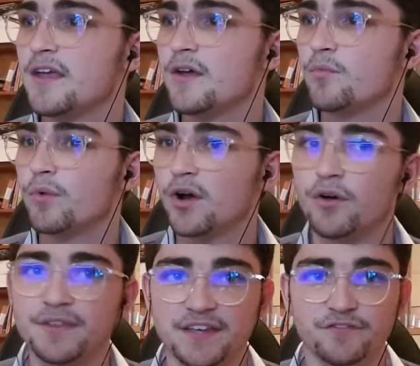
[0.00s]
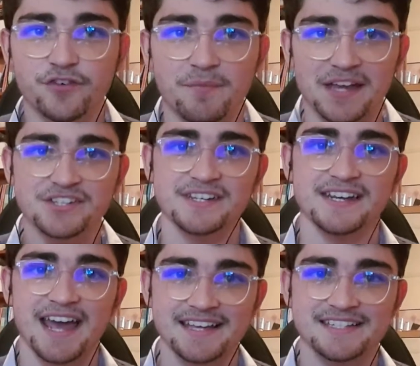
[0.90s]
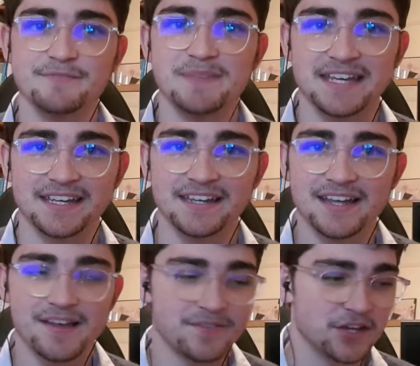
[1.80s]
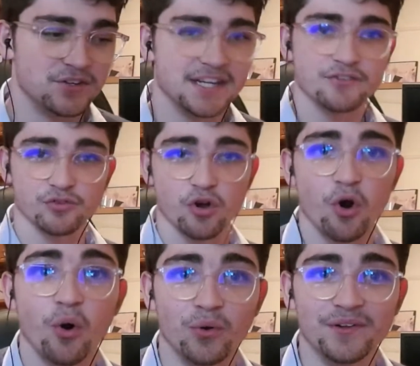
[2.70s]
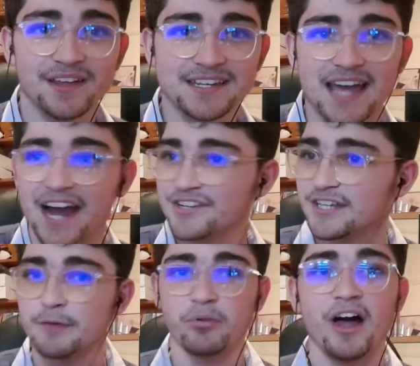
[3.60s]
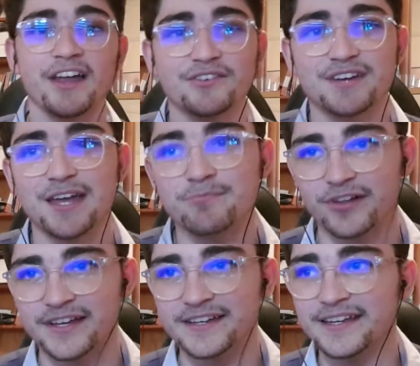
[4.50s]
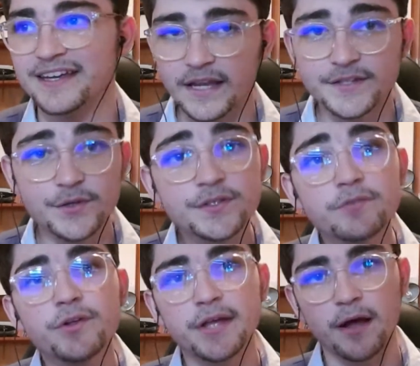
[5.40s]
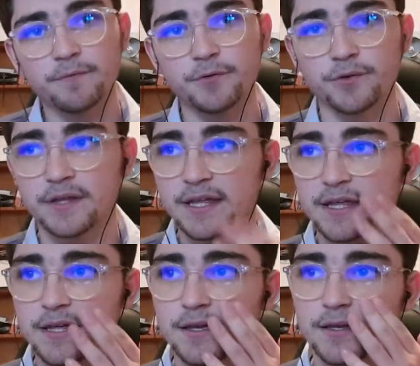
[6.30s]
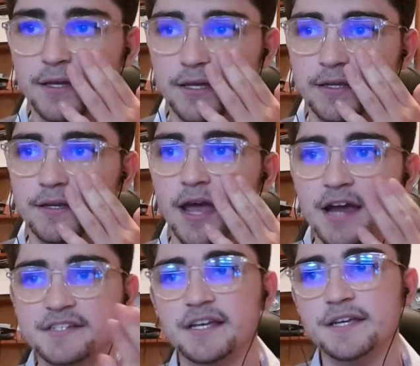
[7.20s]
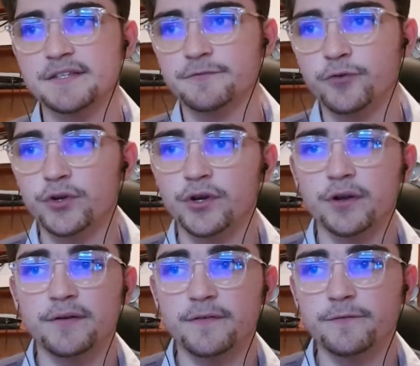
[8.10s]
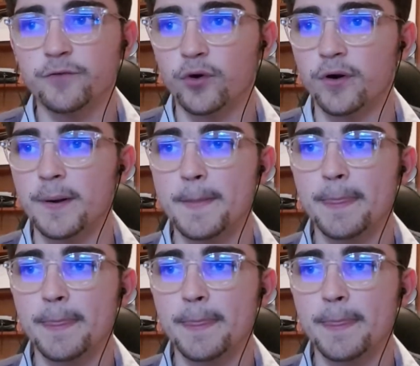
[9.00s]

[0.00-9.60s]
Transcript: where all the information has to be that you need to recall to actually apply in your gameplay. It's also really helpful in acting as a footnote for